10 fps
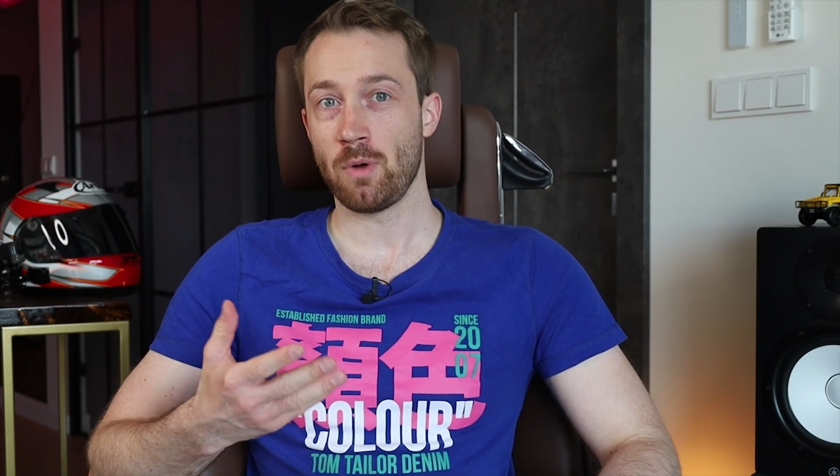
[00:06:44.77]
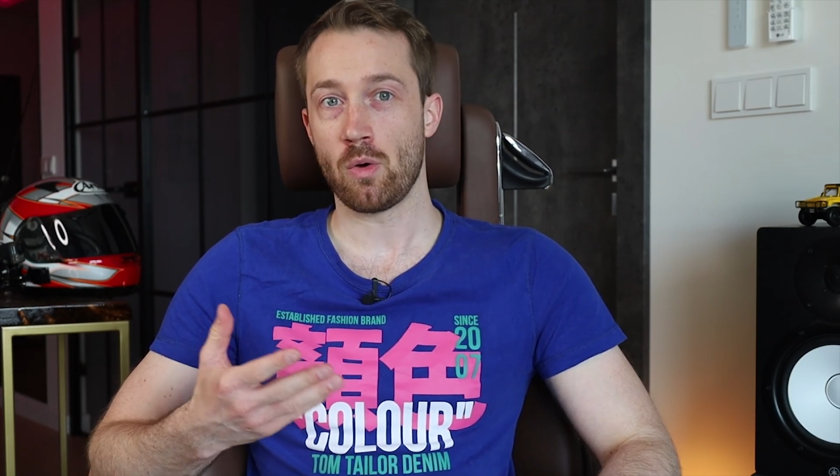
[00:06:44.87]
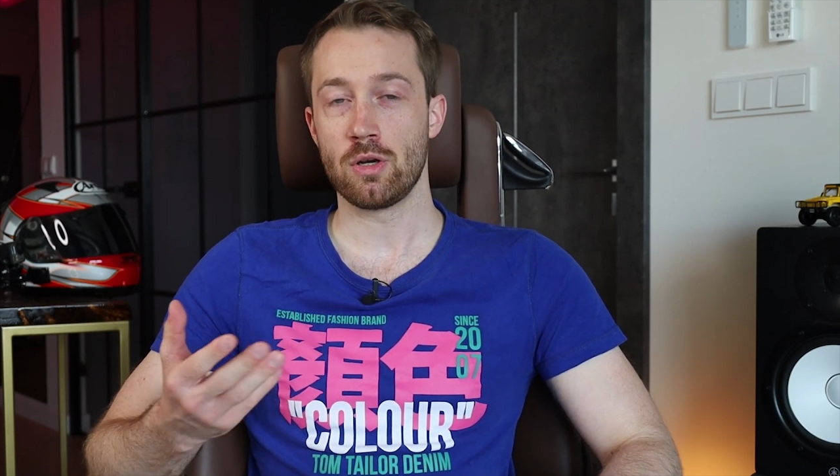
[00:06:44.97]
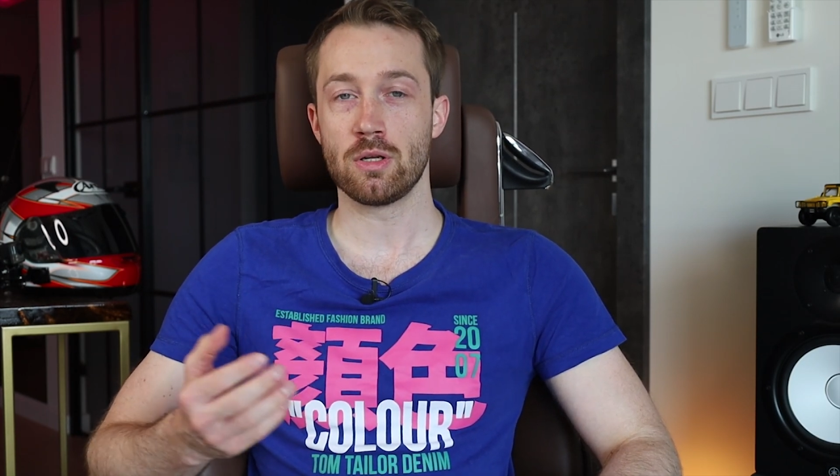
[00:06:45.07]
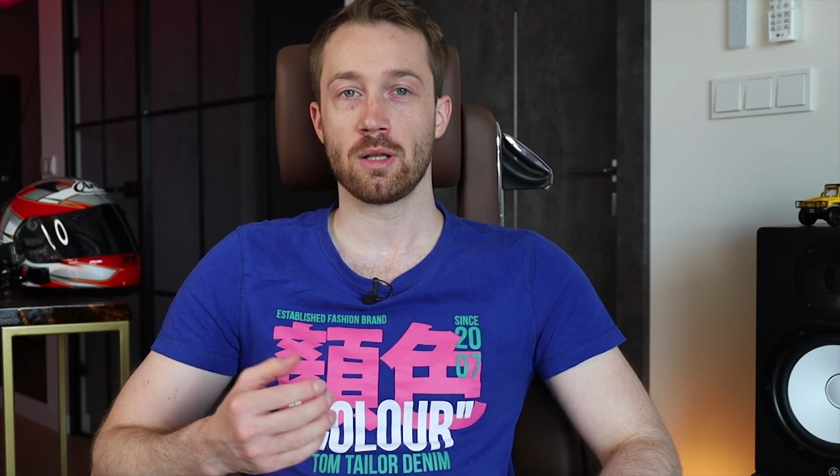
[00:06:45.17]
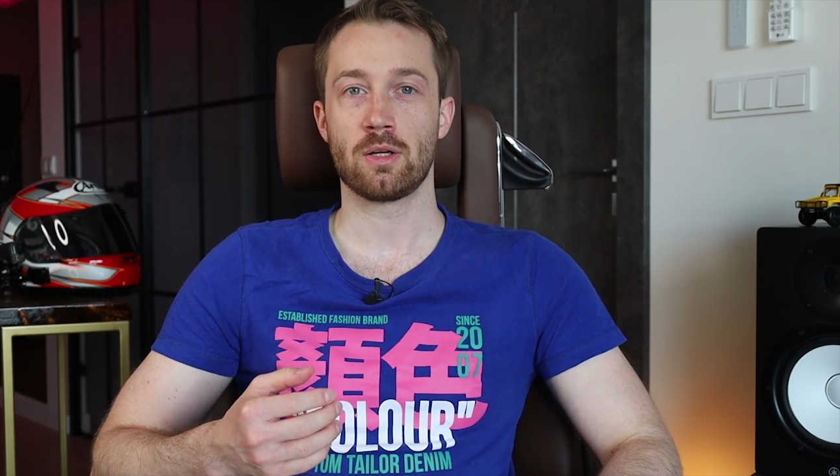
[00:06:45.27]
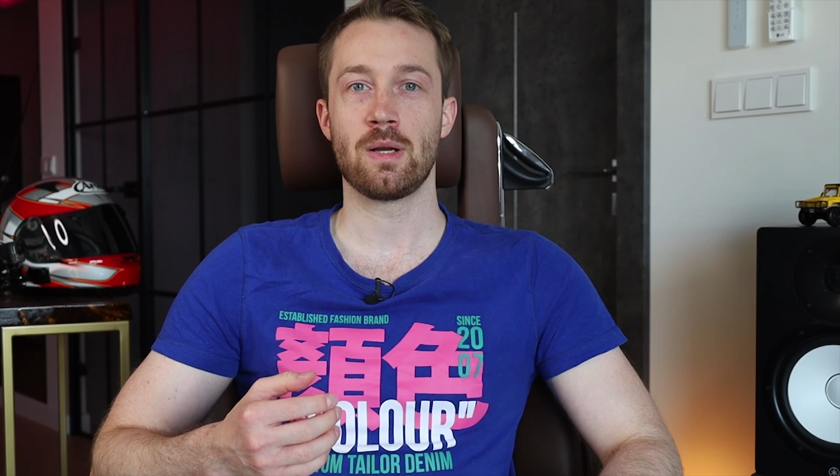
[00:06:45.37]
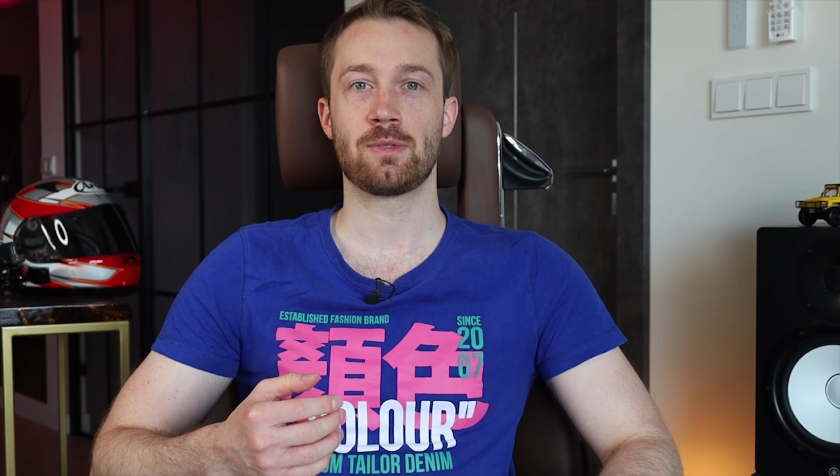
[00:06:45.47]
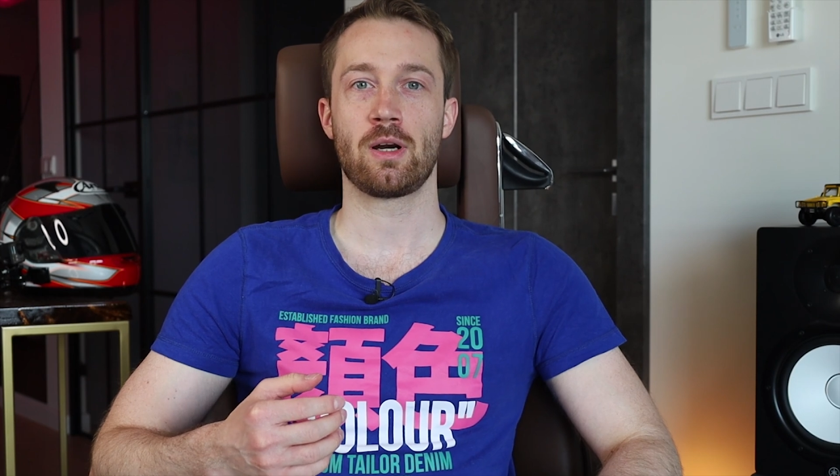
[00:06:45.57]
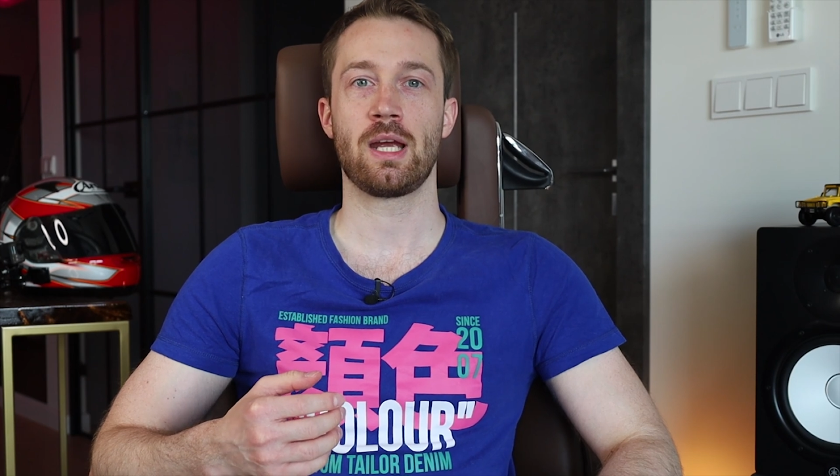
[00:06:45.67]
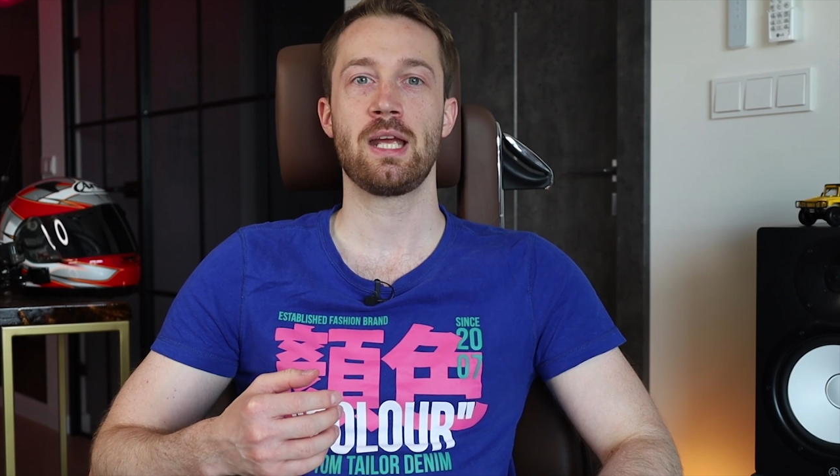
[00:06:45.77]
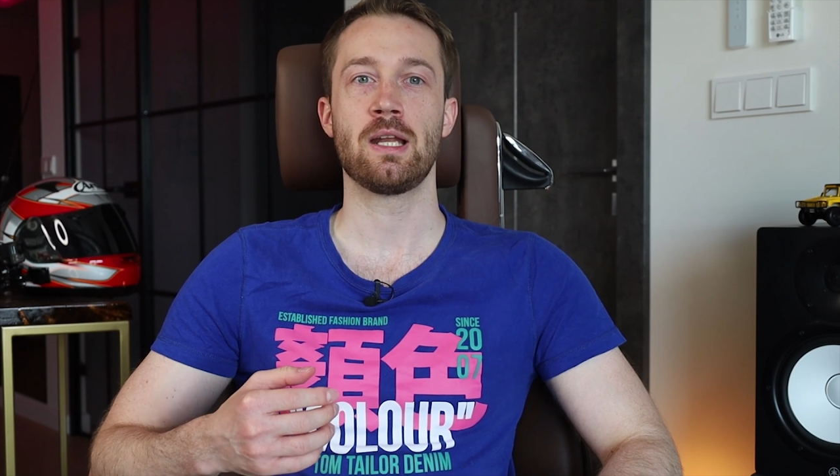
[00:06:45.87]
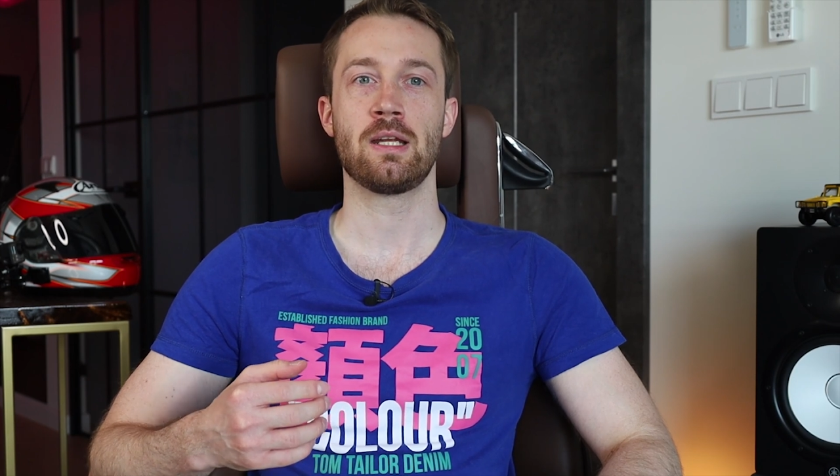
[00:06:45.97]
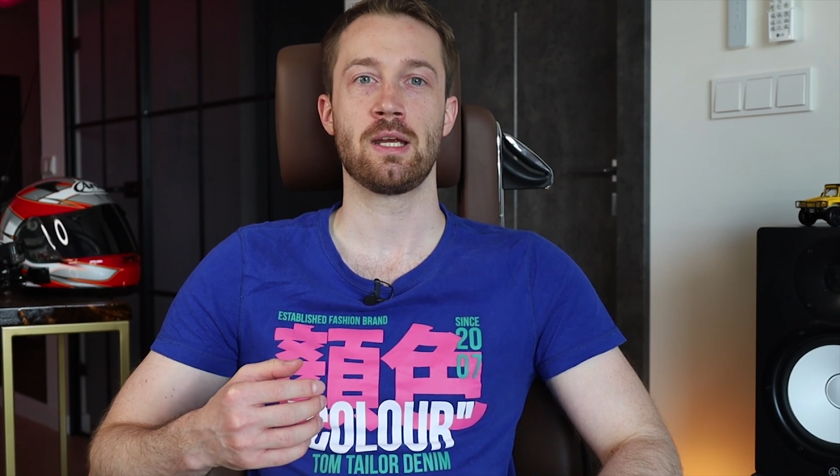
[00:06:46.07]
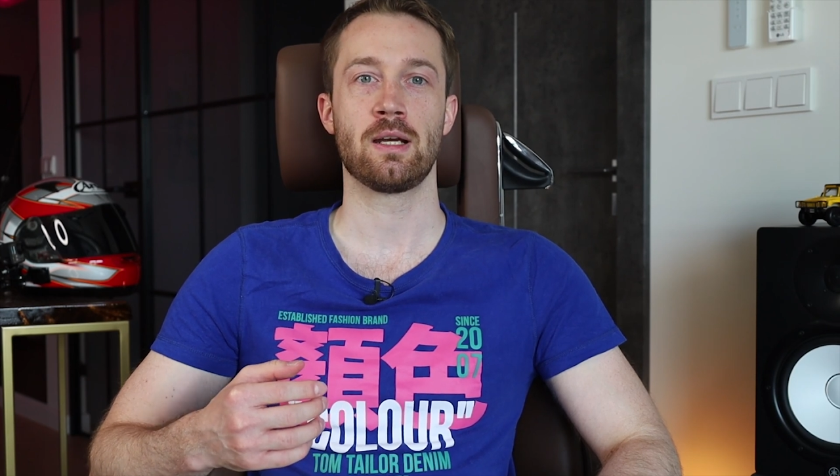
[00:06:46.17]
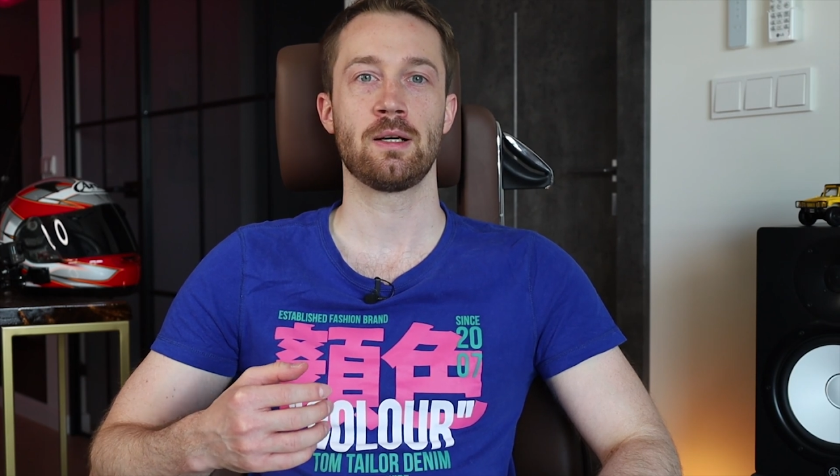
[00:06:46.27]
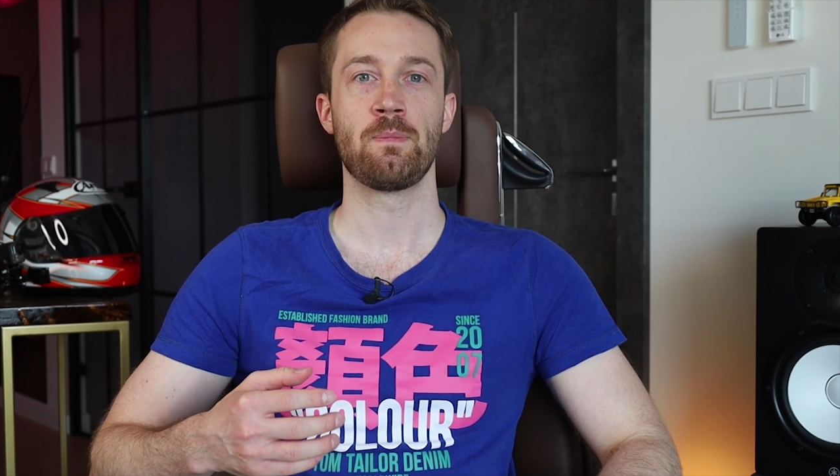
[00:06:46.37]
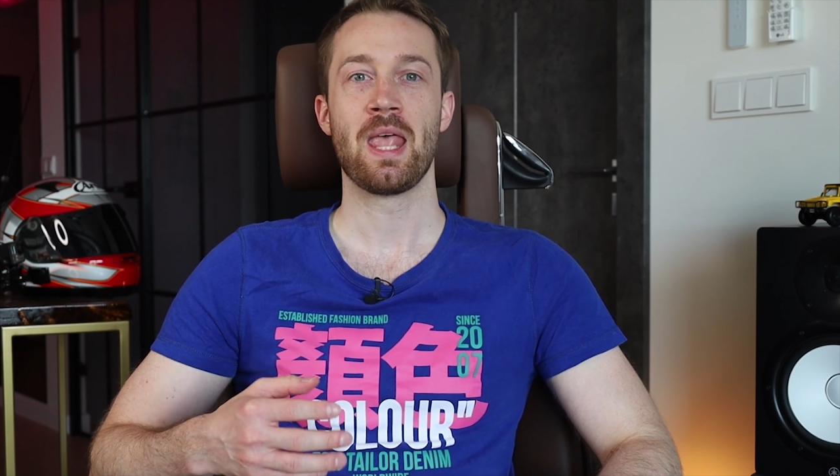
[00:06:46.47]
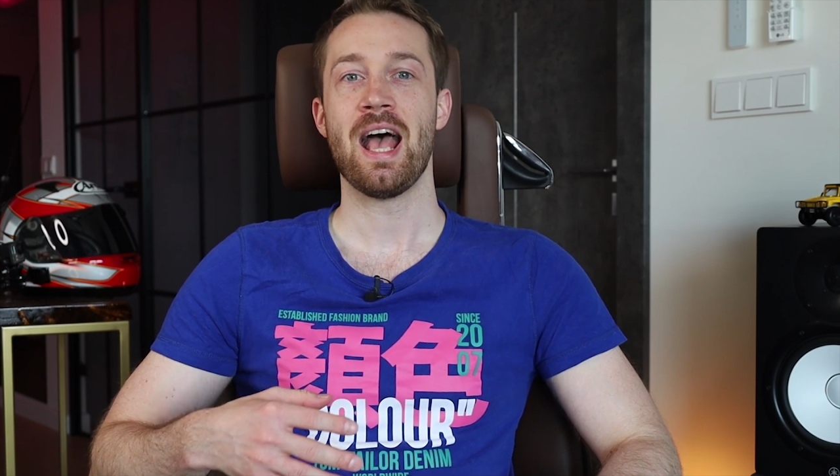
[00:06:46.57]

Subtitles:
original grips are heated here.